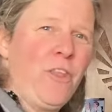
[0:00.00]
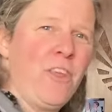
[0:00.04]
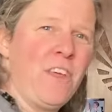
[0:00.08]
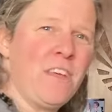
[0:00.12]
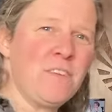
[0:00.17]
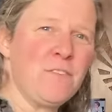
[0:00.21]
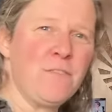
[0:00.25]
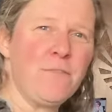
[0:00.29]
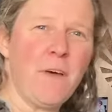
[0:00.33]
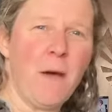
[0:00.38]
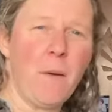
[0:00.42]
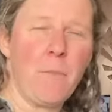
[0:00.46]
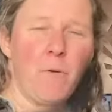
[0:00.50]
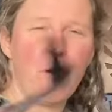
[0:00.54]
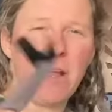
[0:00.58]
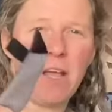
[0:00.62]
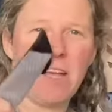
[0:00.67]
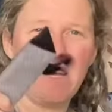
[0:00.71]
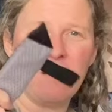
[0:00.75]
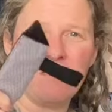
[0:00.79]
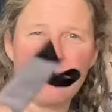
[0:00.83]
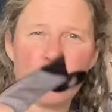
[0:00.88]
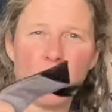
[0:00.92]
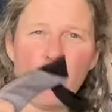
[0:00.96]
This fabric
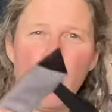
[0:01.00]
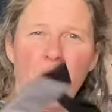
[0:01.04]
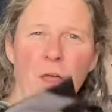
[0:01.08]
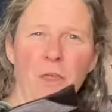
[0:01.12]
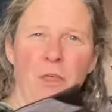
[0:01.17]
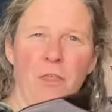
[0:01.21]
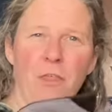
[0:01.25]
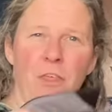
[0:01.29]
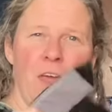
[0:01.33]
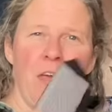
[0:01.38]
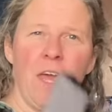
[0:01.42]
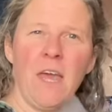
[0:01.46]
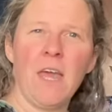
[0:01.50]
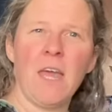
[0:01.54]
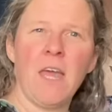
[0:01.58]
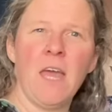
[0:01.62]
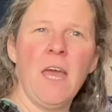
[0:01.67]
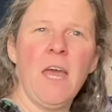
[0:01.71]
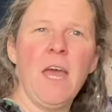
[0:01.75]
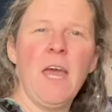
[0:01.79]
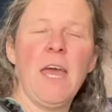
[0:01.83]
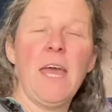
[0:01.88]
is quite thick.